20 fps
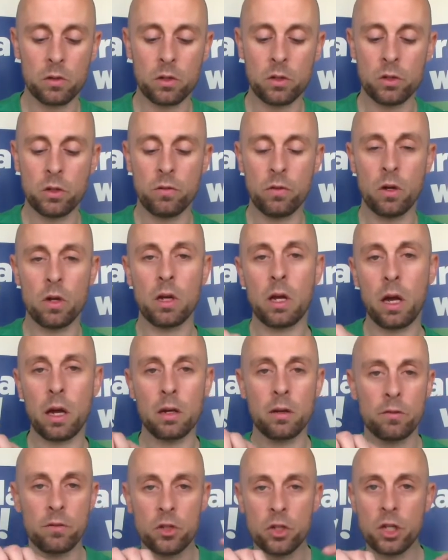because you've got to
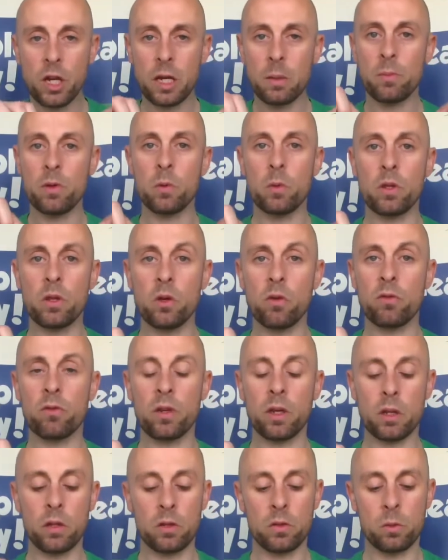kind of shape it with your
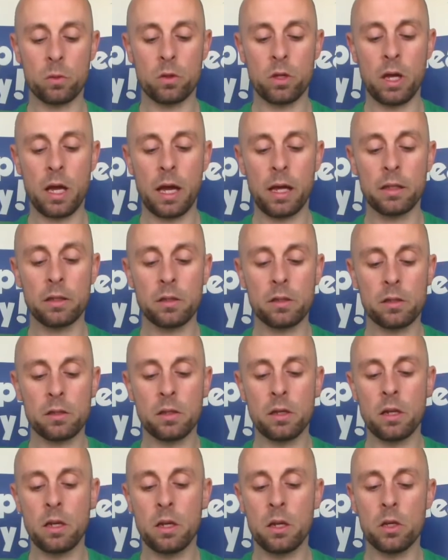fingers, with your
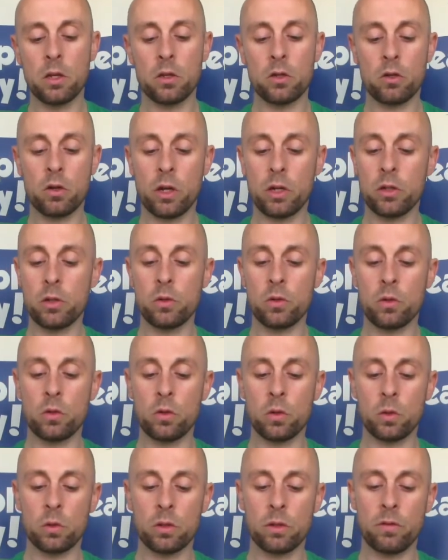hands. You can try and use your
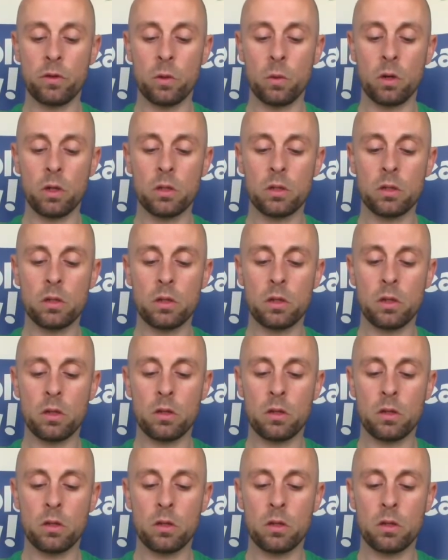tools if you want.